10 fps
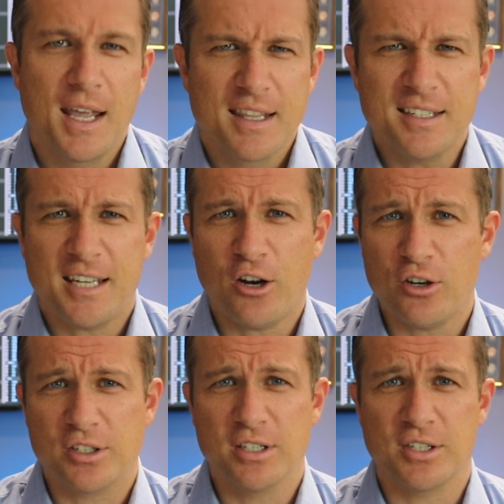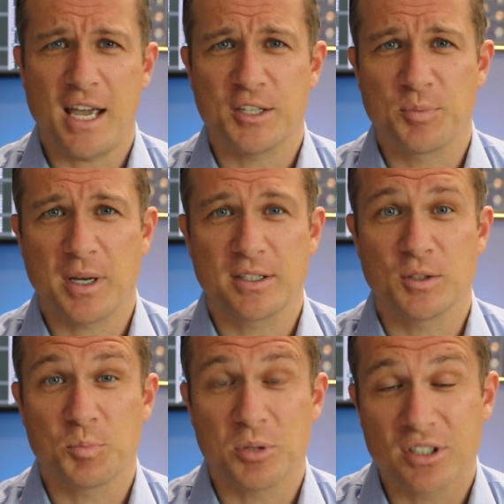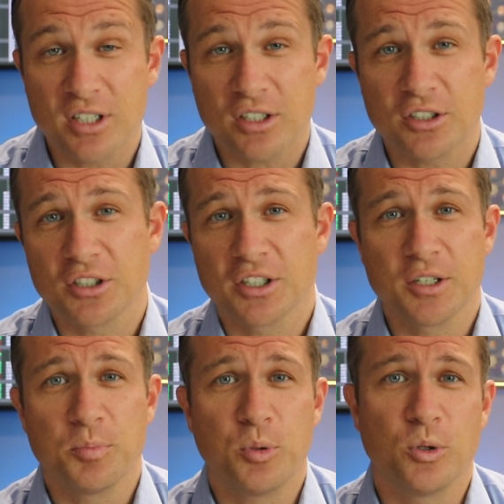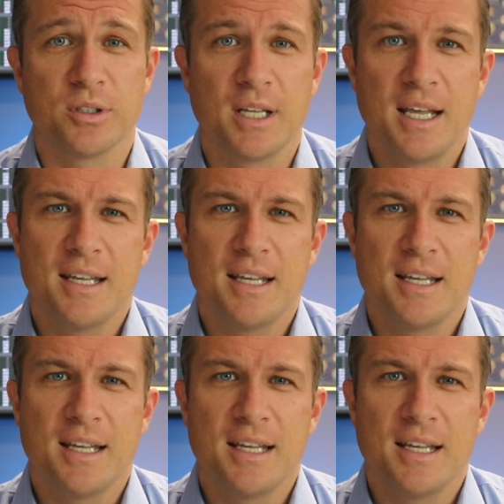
This heritage aspect is particularly important